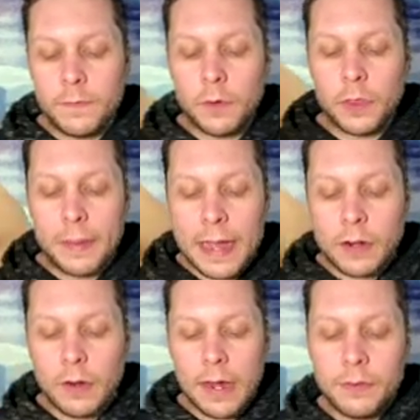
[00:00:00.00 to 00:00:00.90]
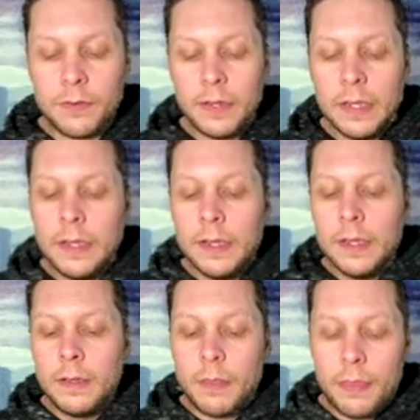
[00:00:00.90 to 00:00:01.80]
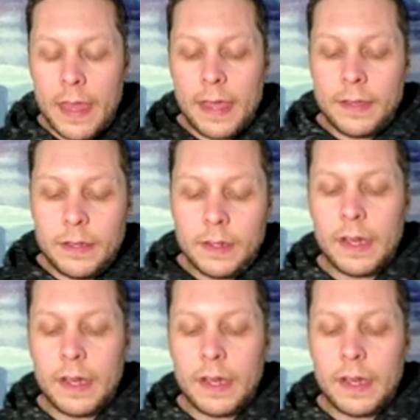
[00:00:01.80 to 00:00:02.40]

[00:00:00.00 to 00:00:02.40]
for the background. Then